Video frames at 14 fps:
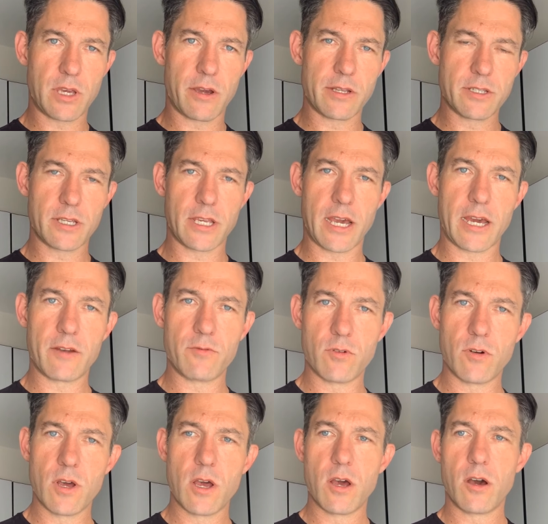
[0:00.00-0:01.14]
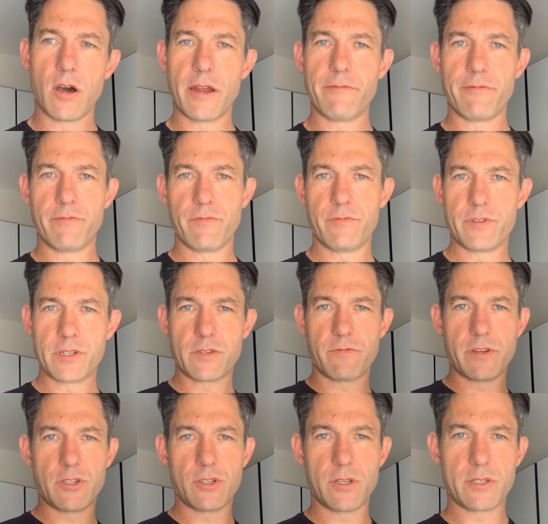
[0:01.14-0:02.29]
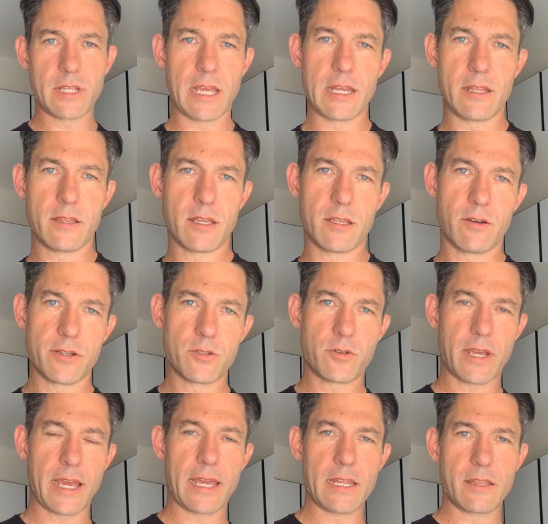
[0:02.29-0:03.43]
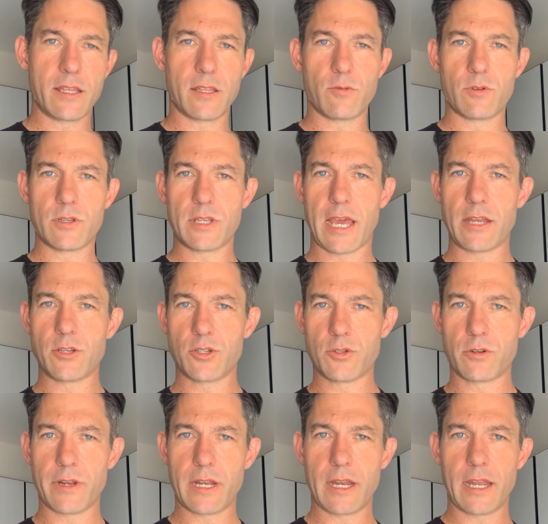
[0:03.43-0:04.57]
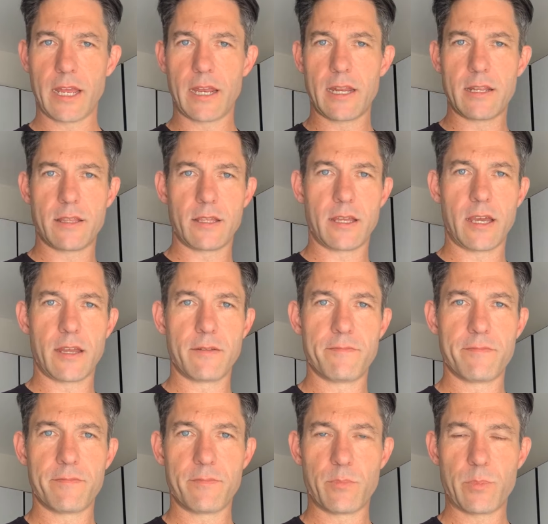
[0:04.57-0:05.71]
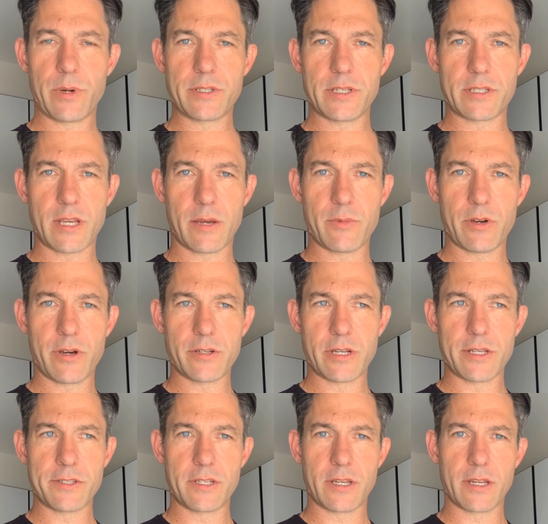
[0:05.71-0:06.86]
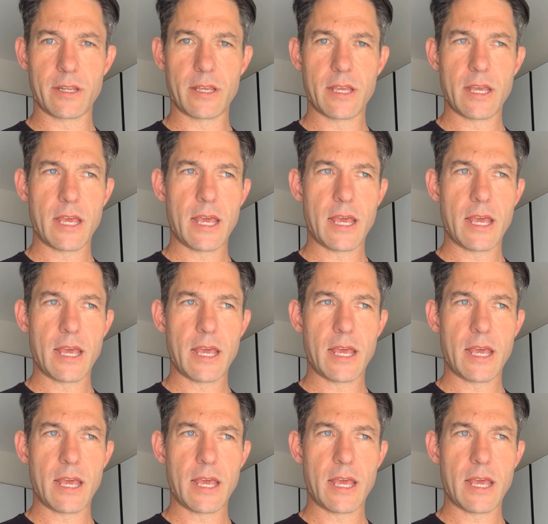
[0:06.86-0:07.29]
going to carnivore, I just reduced anything. I took out anything that had sugar in it and anything that had processed carbohydrates in it.